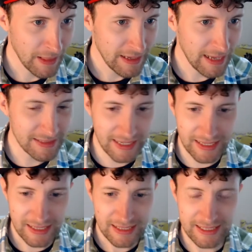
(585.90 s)
And
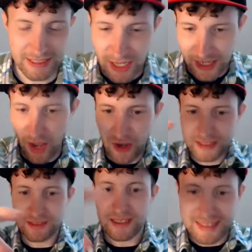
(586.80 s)
then he's like,
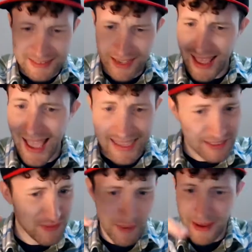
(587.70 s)
his
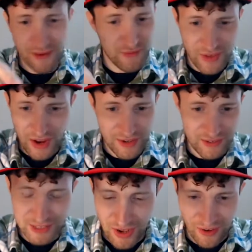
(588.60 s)
hands have come out of
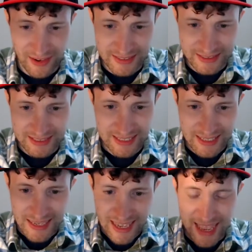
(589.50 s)
Kaido's eyes.
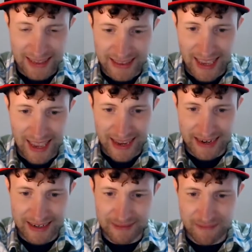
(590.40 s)
And
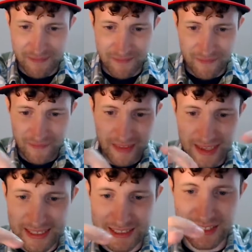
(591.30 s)
then
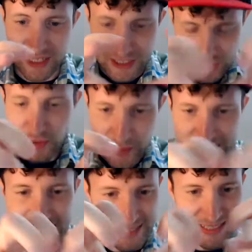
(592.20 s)
he's like
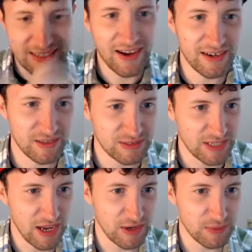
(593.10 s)
squeezing Kaido's
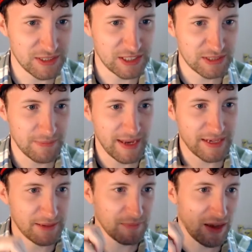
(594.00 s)
node, which has
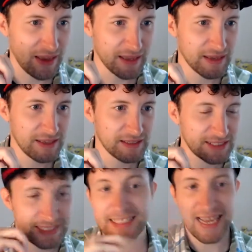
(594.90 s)
made him like
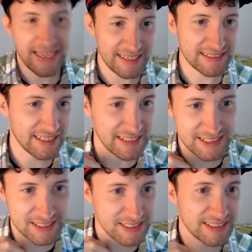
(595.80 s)
sneeze. And
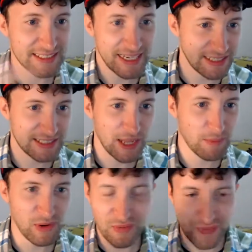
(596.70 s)
he's sneezed
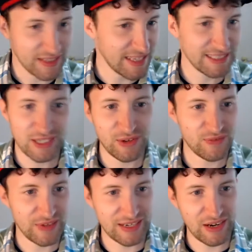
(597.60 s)
up Luffy. And there's
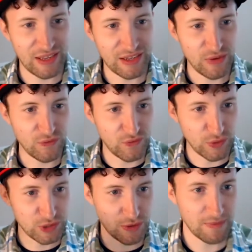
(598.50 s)
Luffy in like
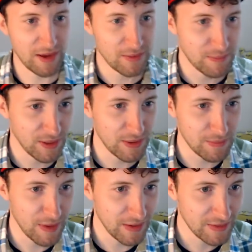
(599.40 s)
futon mode,
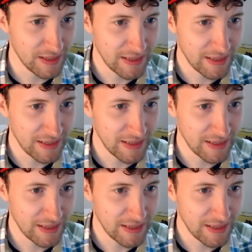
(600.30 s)
balloon mode.